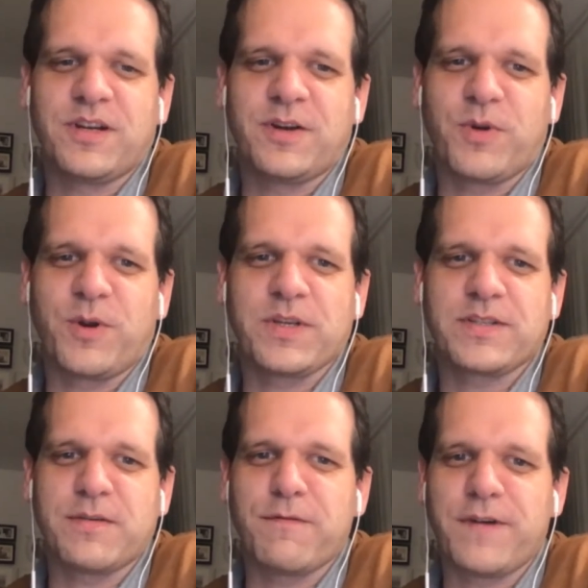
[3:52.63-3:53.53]
request
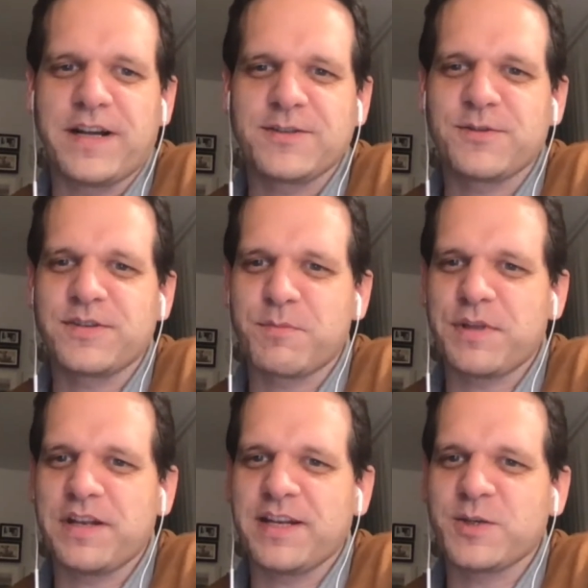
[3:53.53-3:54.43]
some funds or
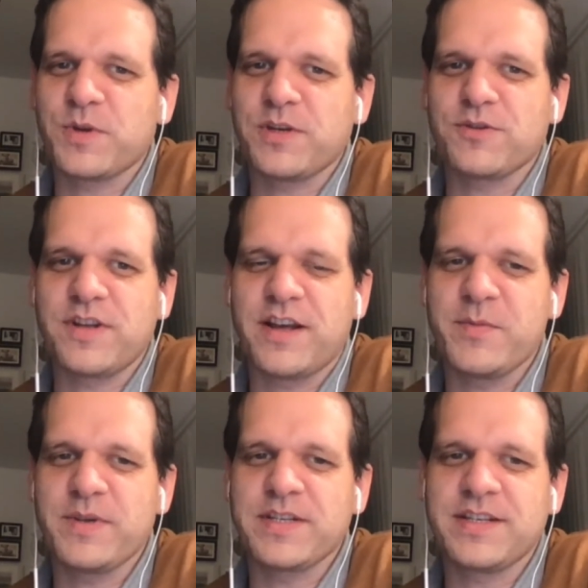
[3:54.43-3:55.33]
something like this when you start a
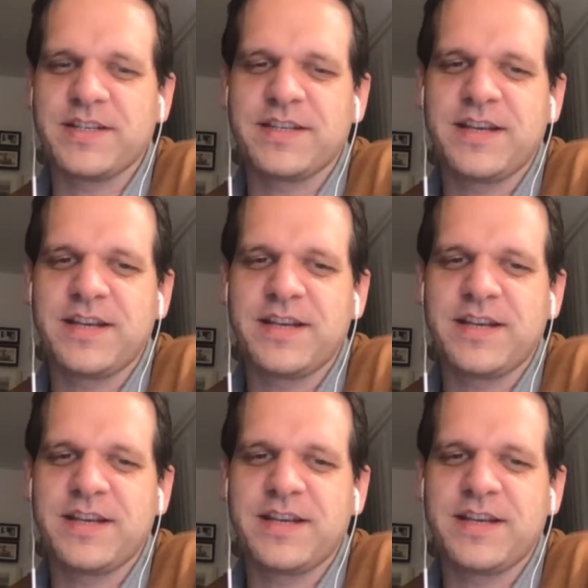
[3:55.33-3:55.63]
business.